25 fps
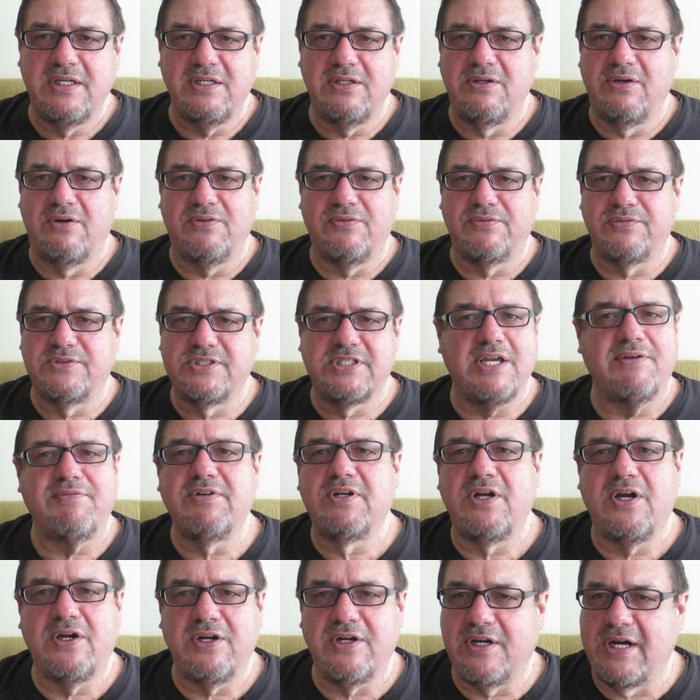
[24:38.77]
you know,
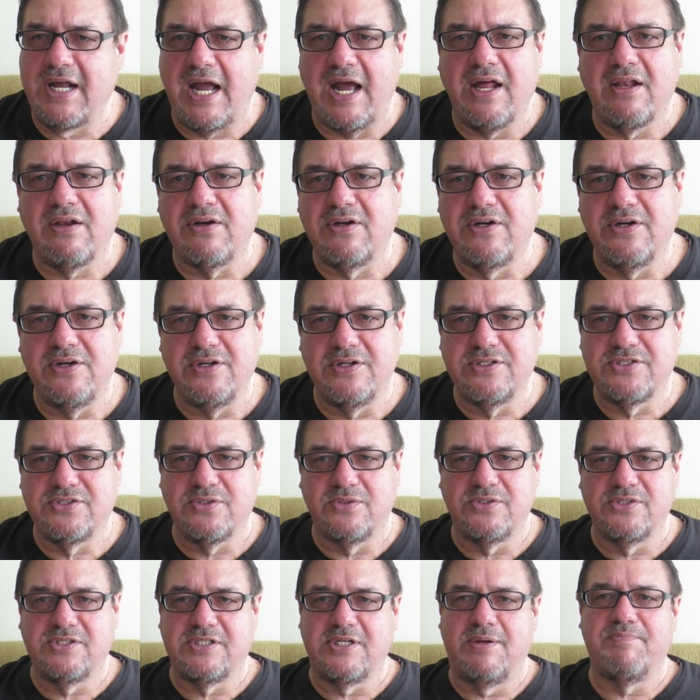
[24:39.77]

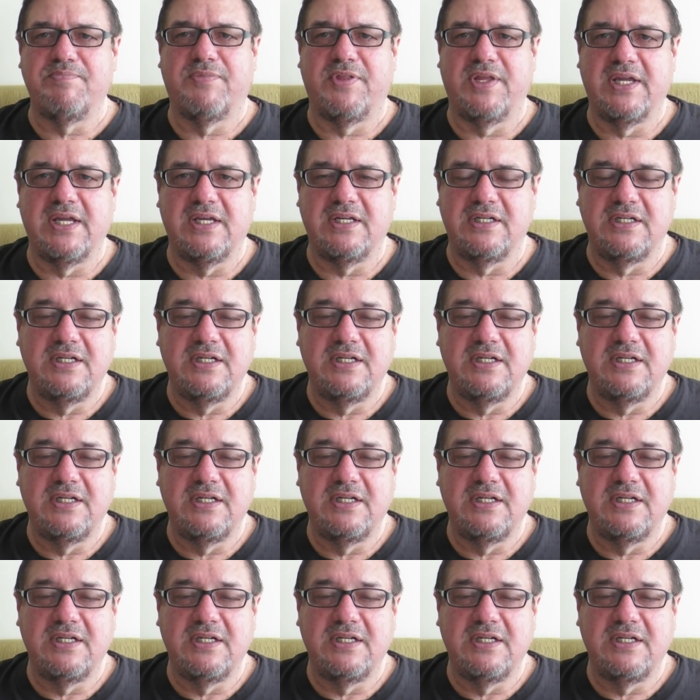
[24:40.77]
$700 or something.